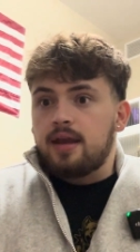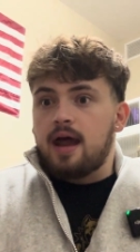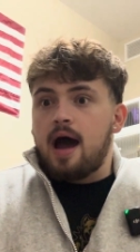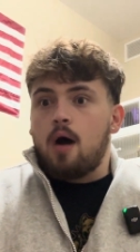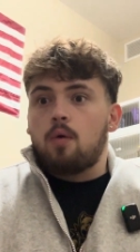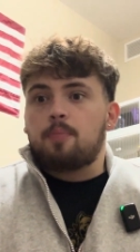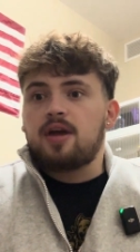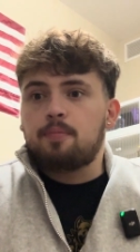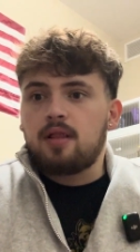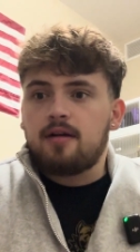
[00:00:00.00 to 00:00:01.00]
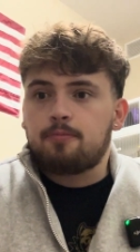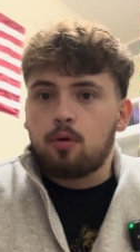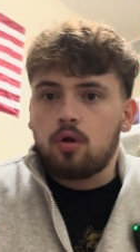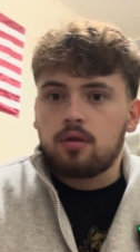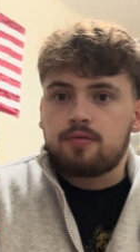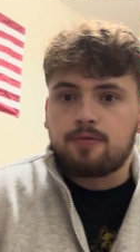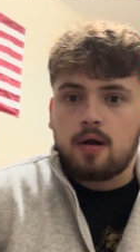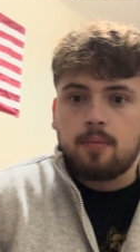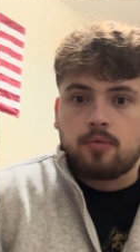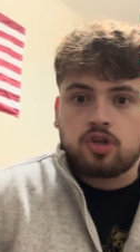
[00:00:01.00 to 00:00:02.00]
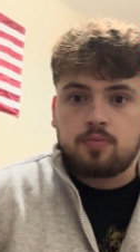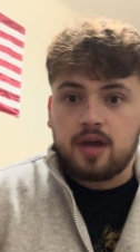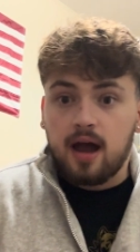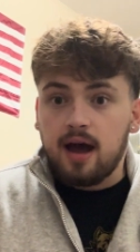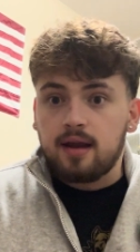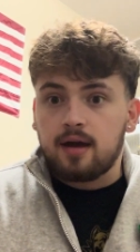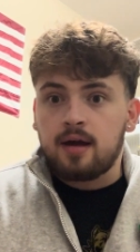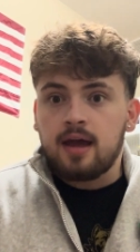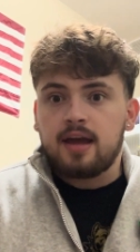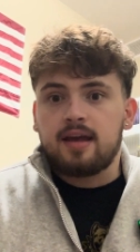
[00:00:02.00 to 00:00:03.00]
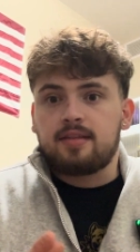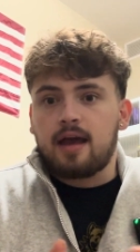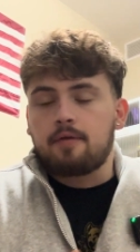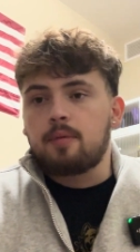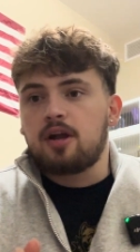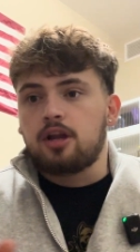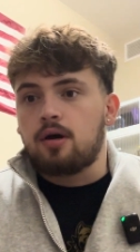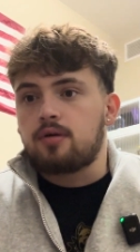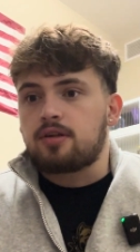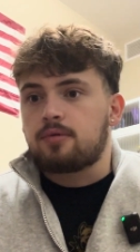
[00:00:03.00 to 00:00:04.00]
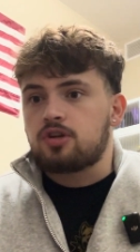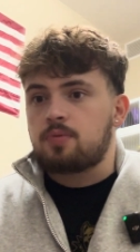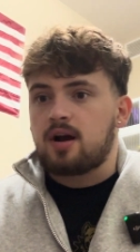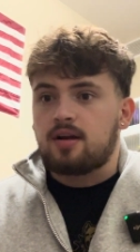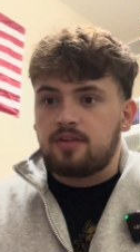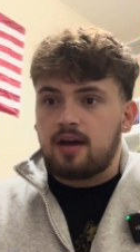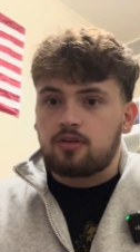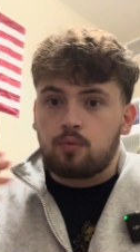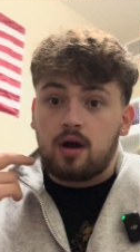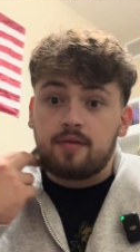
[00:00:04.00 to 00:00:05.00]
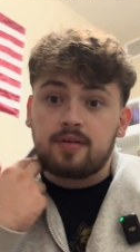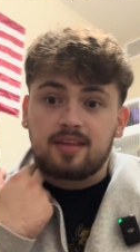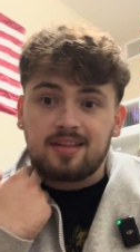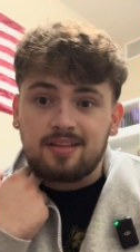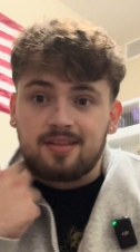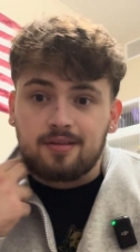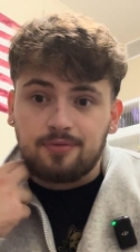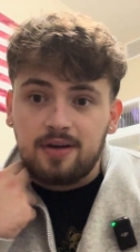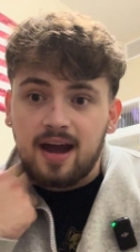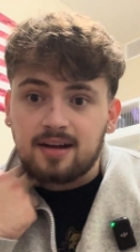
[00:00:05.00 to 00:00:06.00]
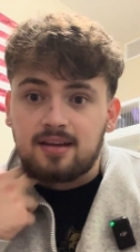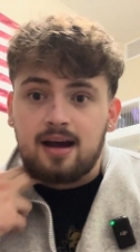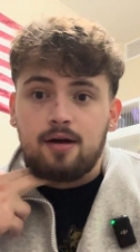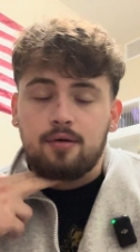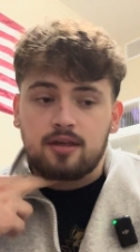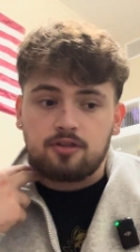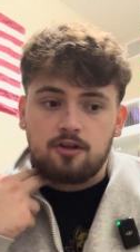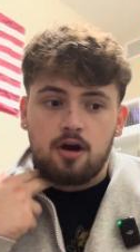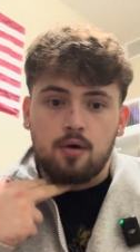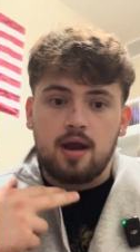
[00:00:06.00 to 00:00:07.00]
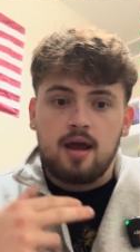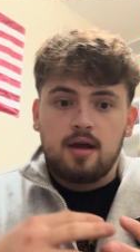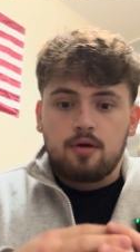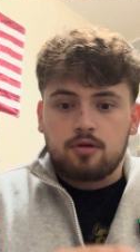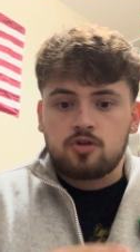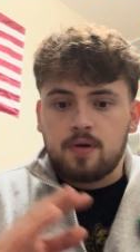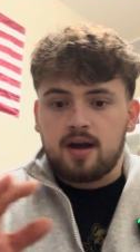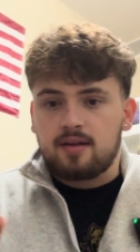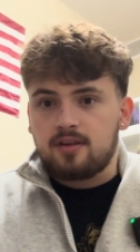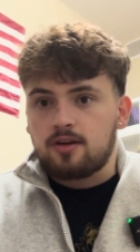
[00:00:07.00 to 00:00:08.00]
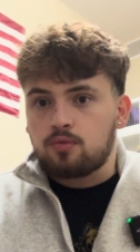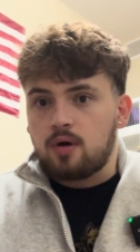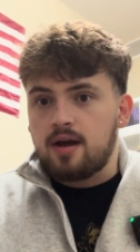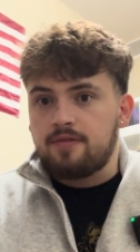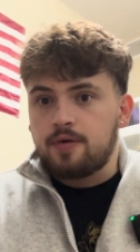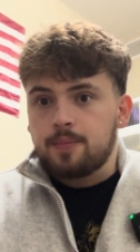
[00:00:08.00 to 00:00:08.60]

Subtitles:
Now, what people have pulled from Rich Piana is everybody knows that Rich Piana's ex-wife, I think this is a fact now that's known, Rich Piana's ex-wife